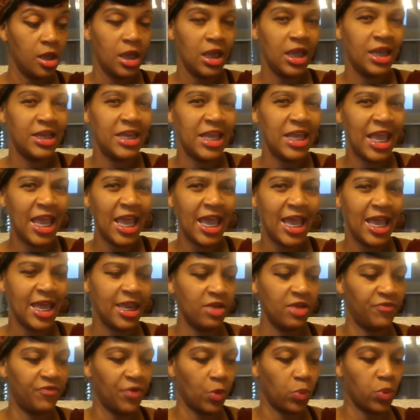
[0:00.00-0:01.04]
And they
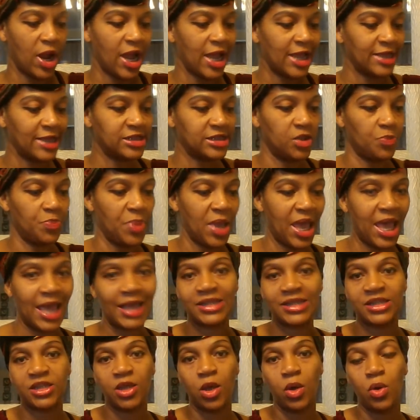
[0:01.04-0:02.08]
had a variety
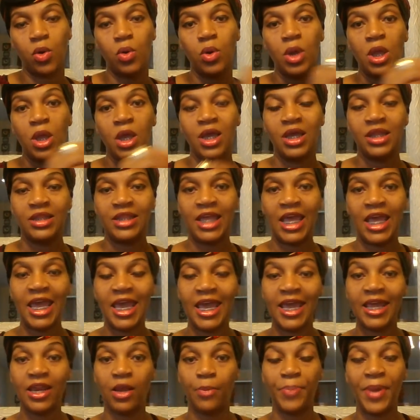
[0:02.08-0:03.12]
pack. So they
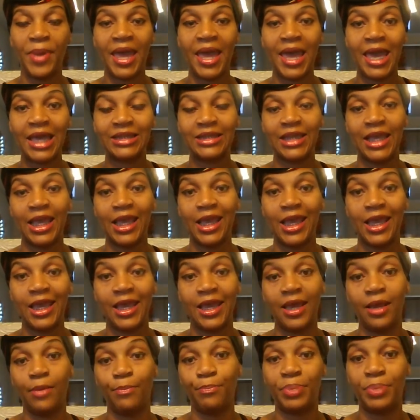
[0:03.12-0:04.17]
had a pack that
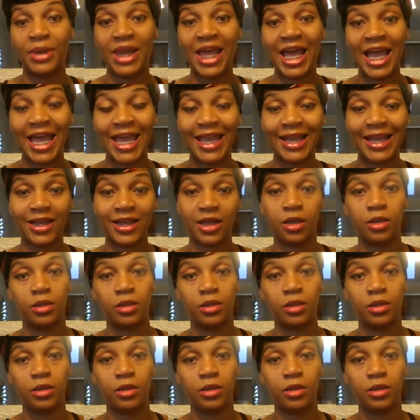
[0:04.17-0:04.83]
had black,